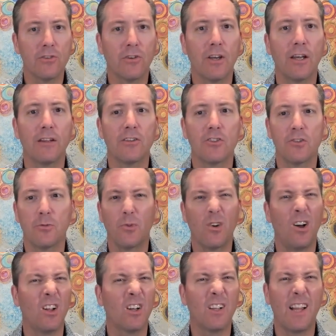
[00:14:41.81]
Okay, this is what we
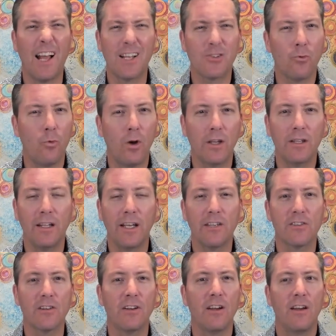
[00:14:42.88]
call a class 1
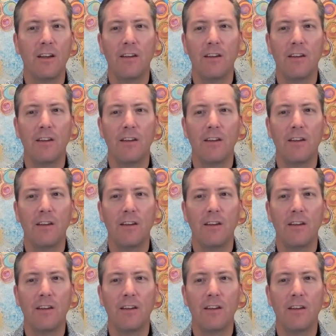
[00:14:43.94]
laser.